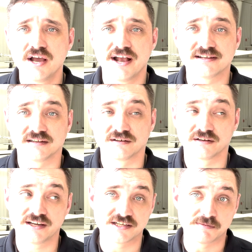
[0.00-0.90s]
It's
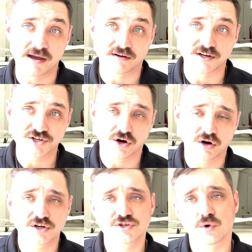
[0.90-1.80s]
literally, is the battery
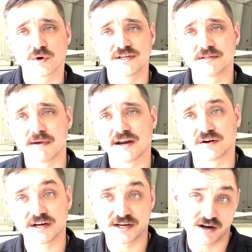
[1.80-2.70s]
charged or is the
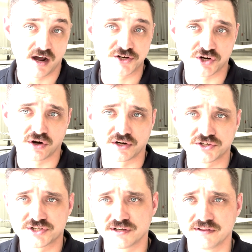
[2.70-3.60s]
battery not charged?